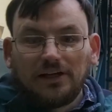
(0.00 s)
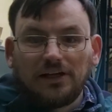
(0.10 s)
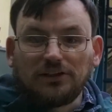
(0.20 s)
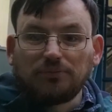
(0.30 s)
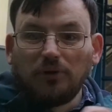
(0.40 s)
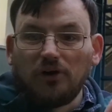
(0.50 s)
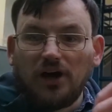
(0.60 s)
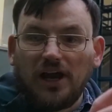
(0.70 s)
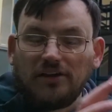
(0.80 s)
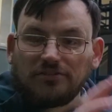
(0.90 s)
it's more
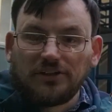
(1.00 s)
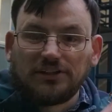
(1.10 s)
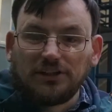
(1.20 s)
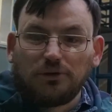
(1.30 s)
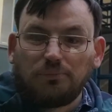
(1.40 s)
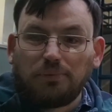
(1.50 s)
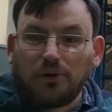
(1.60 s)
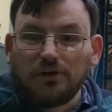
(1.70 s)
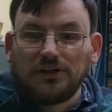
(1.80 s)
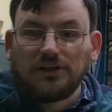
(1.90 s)
every single
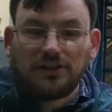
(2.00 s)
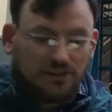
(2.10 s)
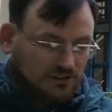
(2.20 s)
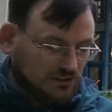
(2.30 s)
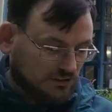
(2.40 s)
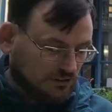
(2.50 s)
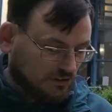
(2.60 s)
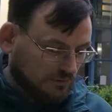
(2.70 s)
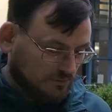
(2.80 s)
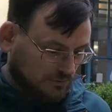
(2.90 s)
point is
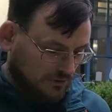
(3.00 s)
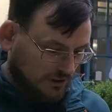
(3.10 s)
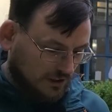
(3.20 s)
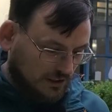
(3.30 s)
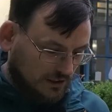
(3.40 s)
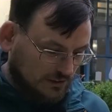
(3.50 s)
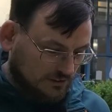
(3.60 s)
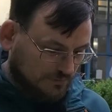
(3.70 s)
described what it is.